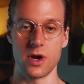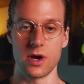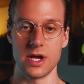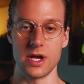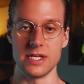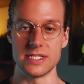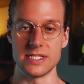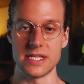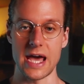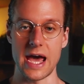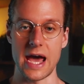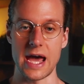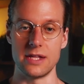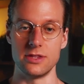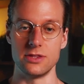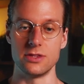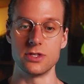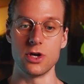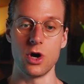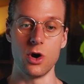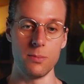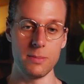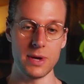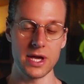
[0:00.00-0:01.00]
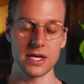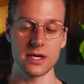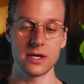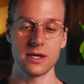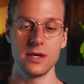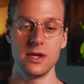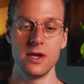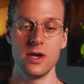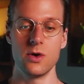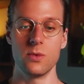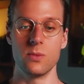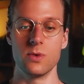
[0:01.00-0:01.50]
is Atomic,
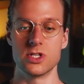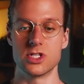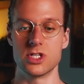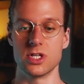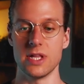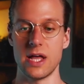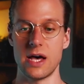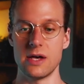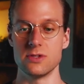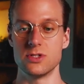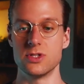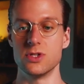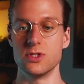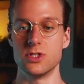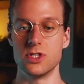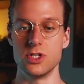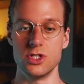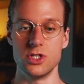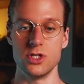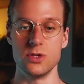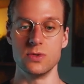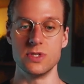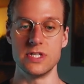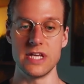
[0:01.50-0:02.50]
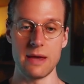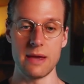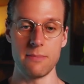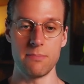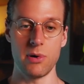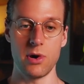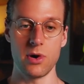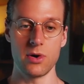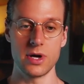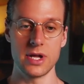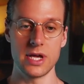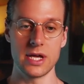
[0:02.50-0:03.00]
which allows you to do day
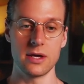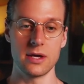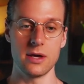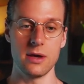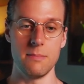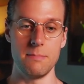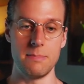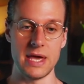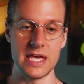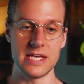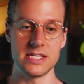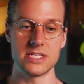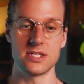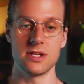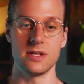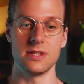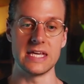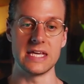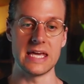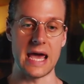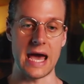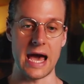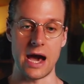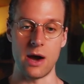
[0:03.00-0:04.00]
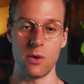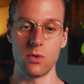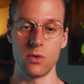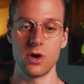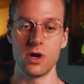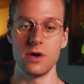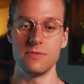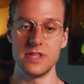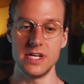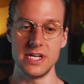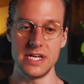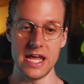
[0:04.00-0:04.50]
parting based on the hour
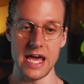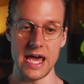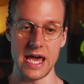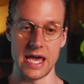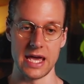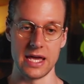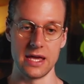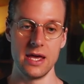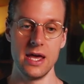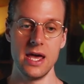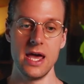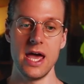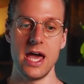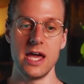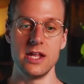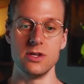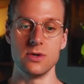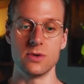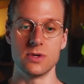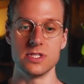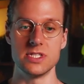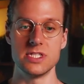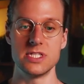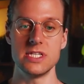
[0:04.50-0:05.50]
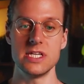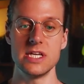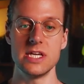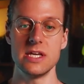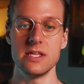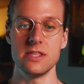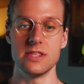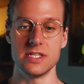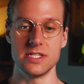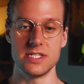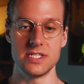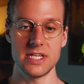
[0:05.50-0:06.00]
of the day. And you could
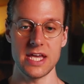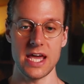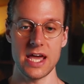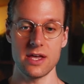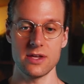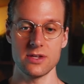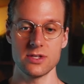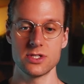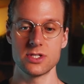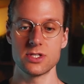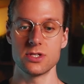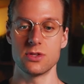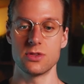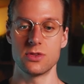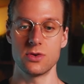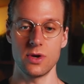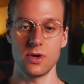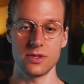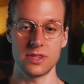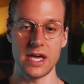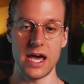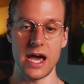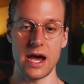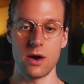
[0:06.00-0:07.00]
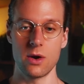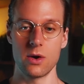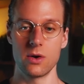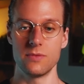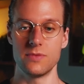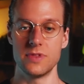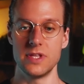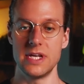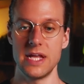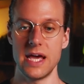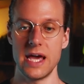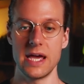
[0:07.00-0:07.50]
see the sales throughout the hour of
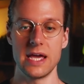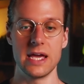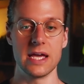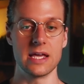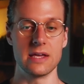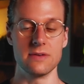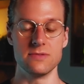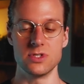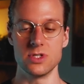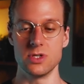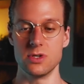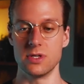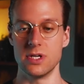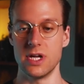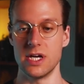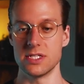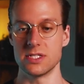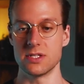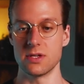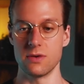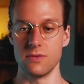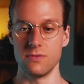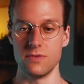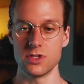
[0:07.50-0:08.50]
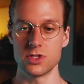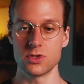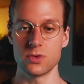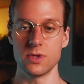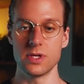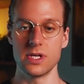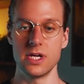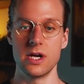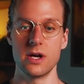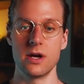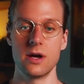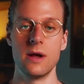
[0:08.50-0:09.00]
the day. It gives you a nice little visual
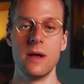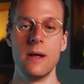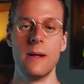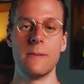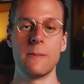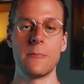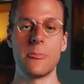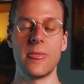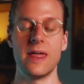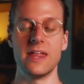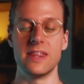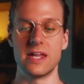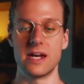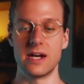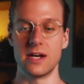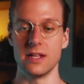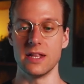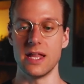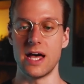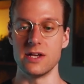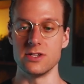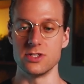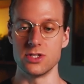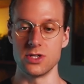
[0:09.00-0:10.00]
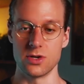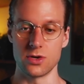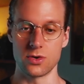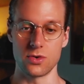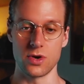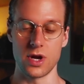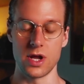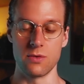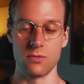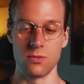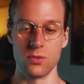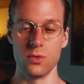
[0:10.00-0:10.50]
here. And then it allows you to
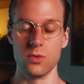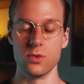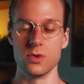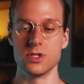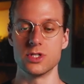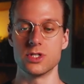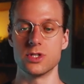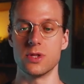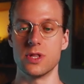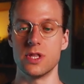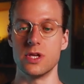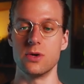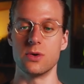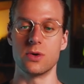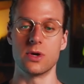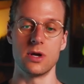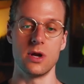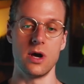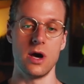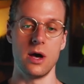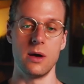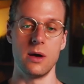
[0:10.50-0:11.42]
create rules so that you can